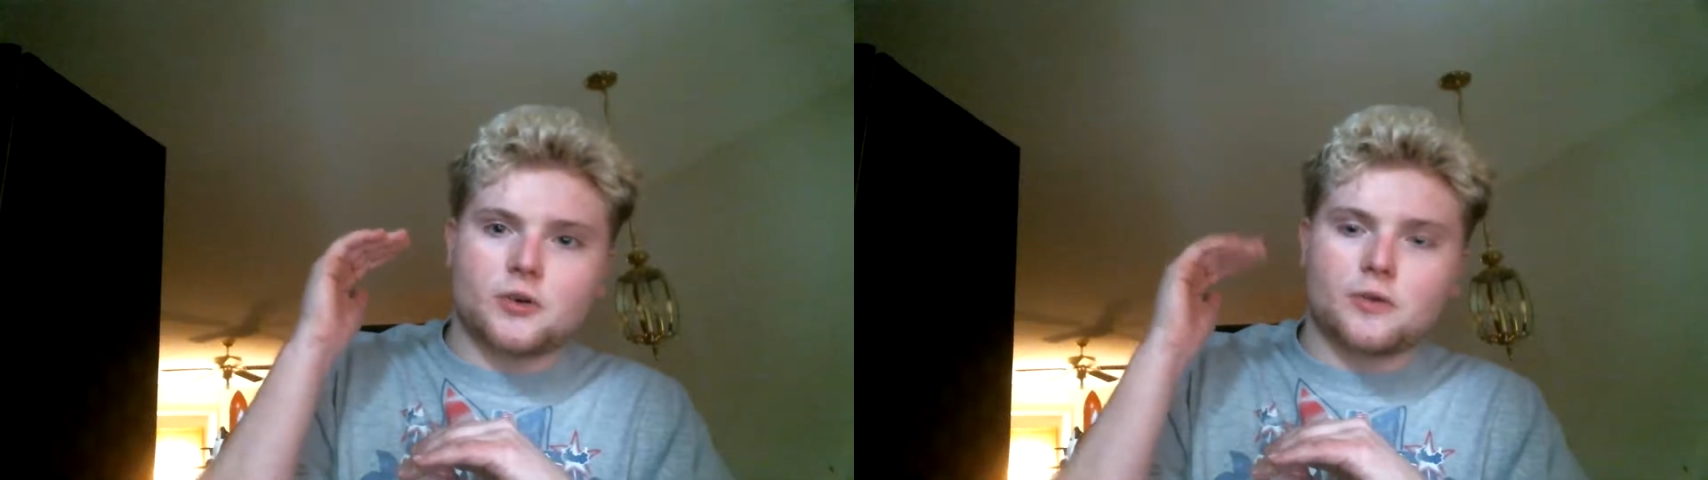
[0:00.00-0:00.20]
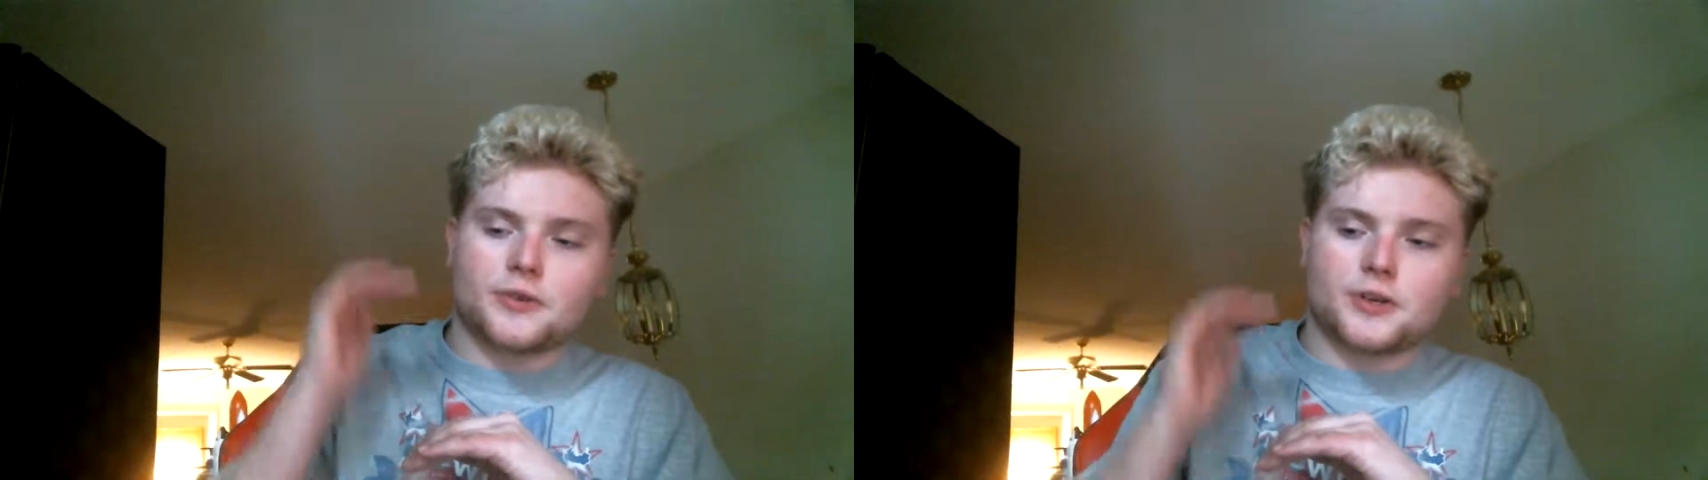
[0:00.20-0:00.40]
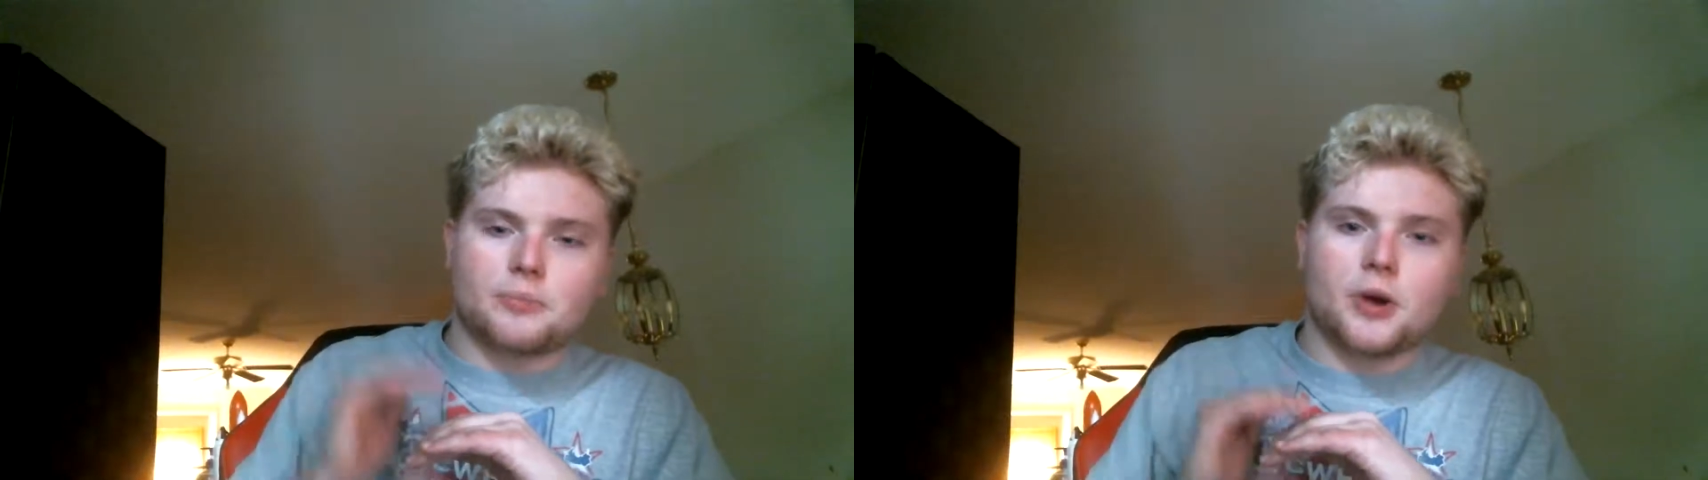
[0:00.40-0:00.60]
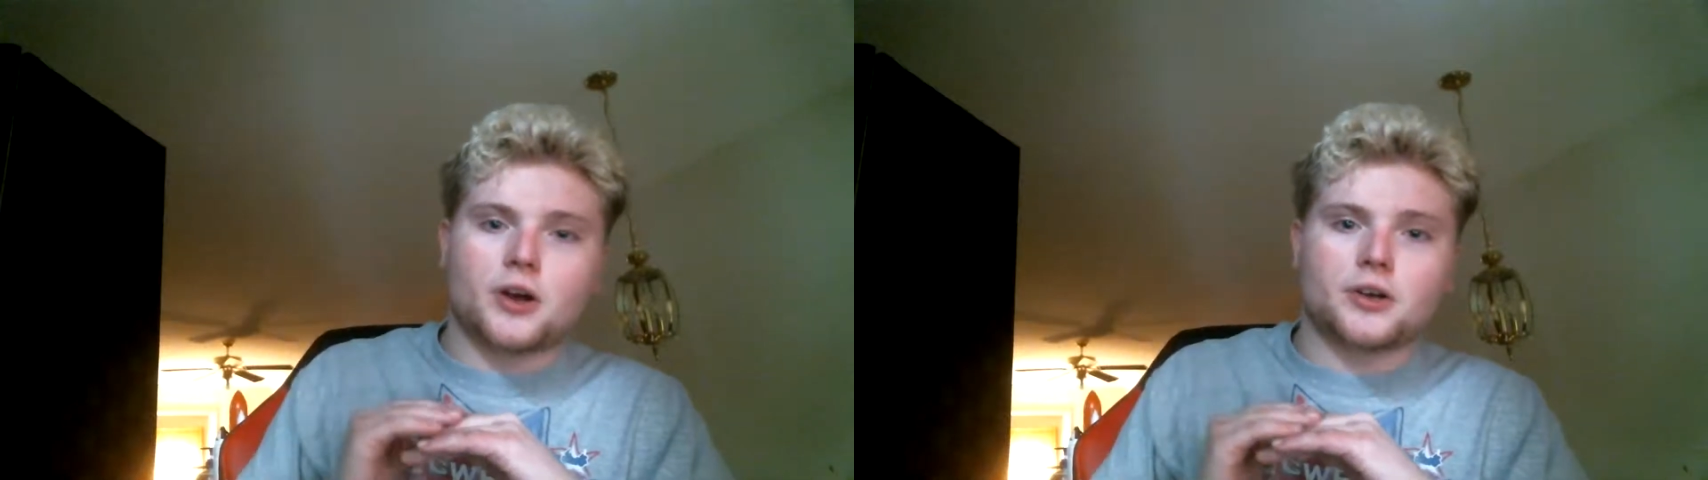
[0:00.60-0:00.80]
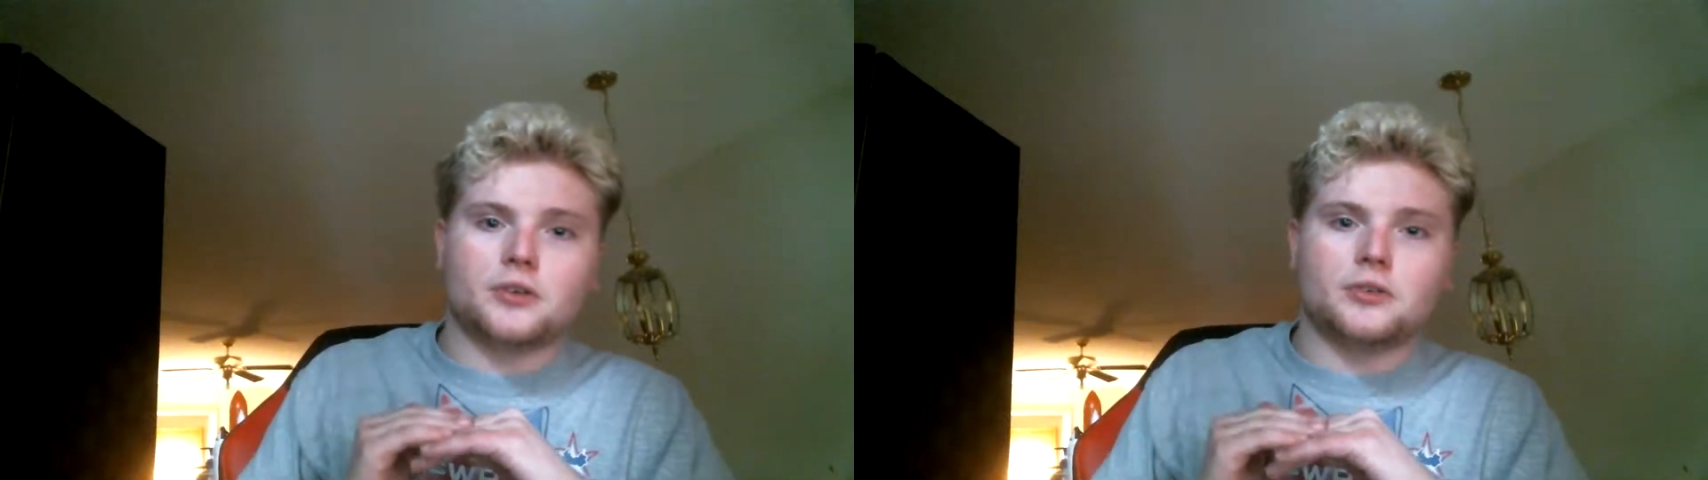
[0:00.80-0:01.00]
over the
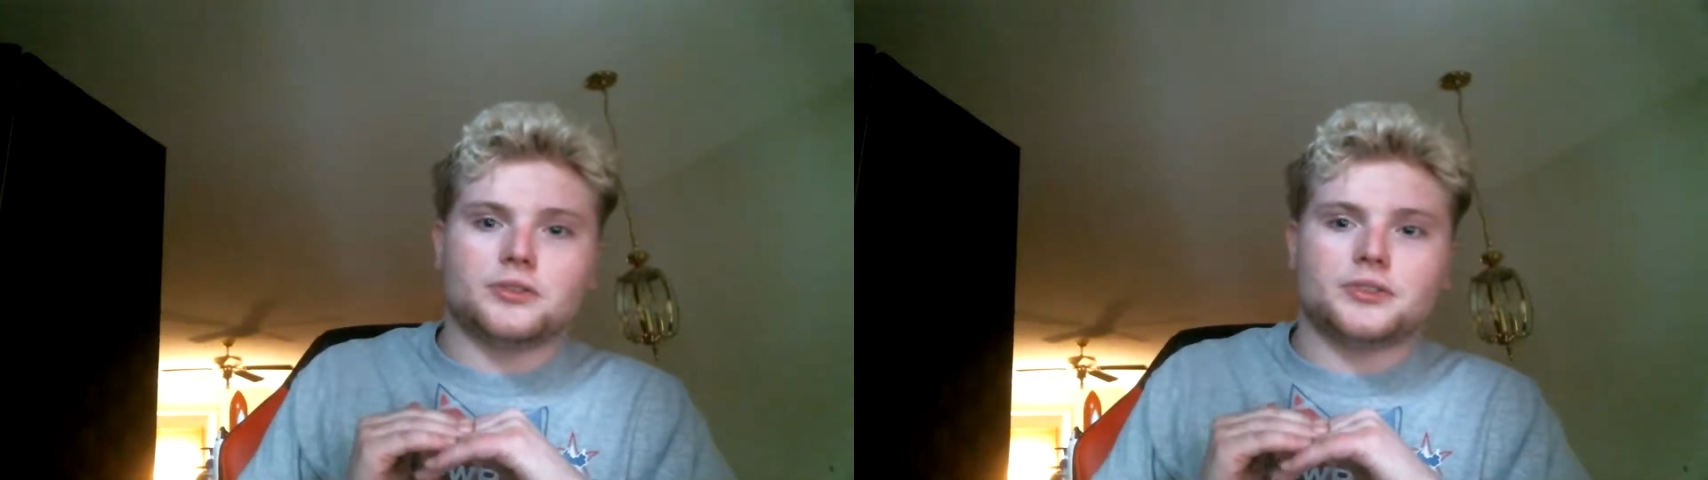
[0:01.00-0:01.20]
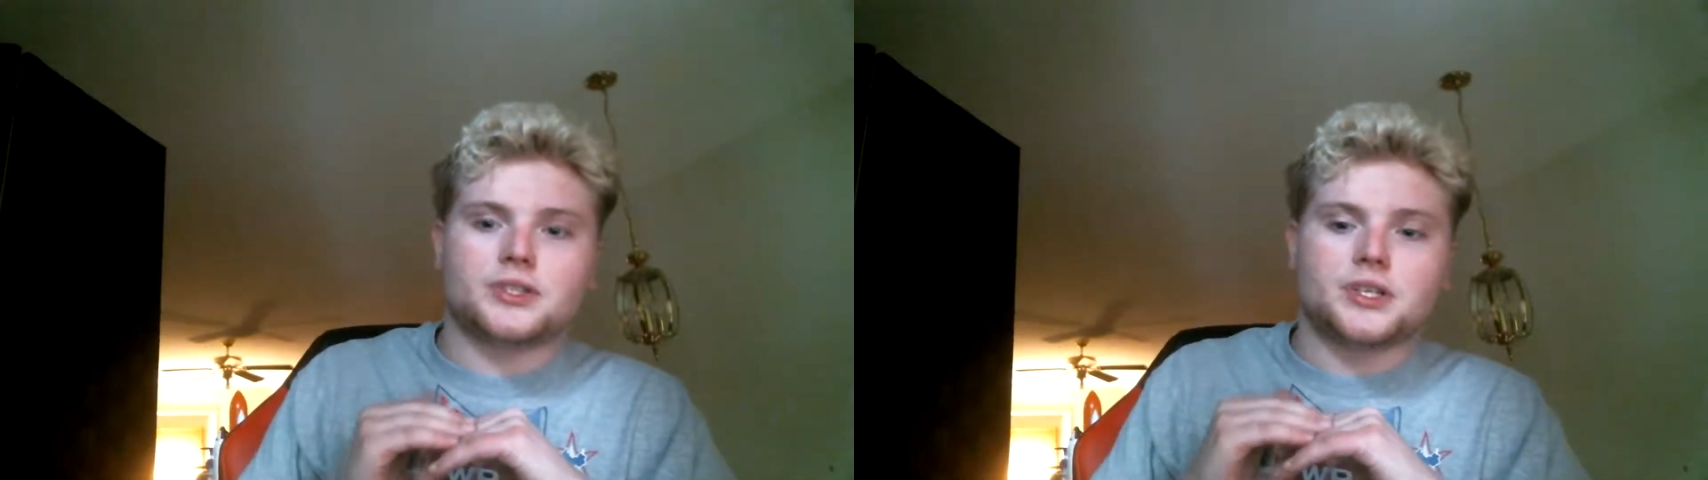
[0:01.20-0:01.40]
particles.